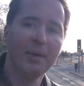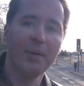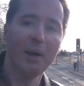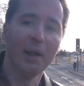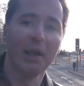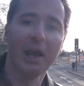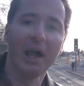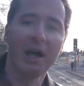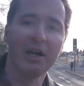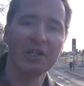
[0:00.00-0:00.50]

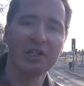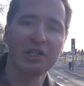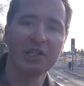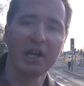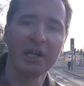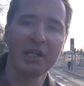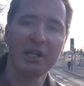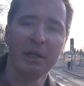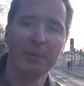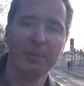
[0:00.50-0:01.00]
a large
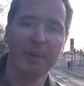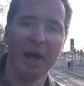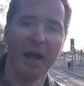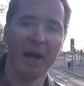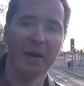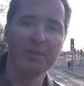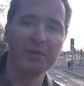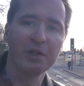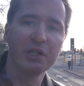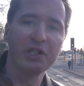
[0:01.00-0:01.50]
cycle
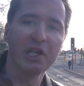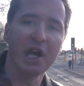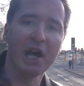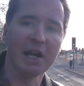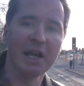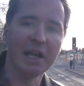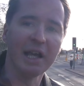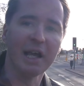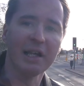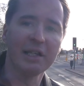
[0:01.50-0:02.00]
perhaps, and
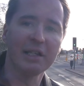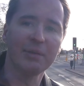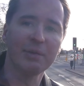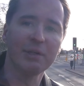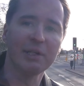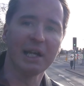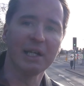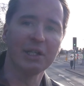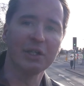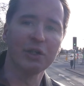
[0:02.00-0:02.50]
certainly a
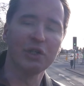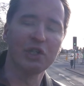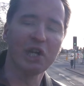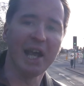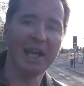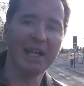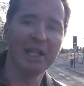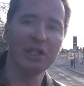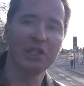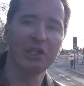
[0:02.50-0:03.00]
substantial
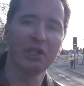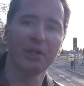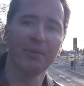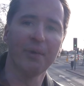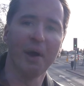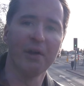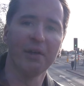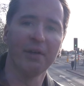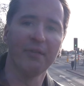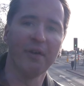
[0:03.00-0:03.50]
change to the
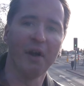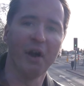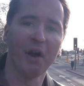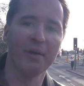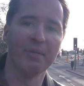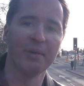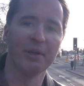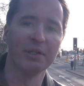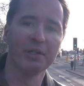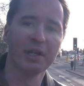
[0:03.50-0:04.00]
road
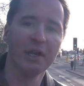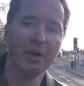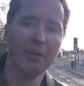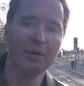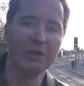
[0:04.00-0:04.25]
environment,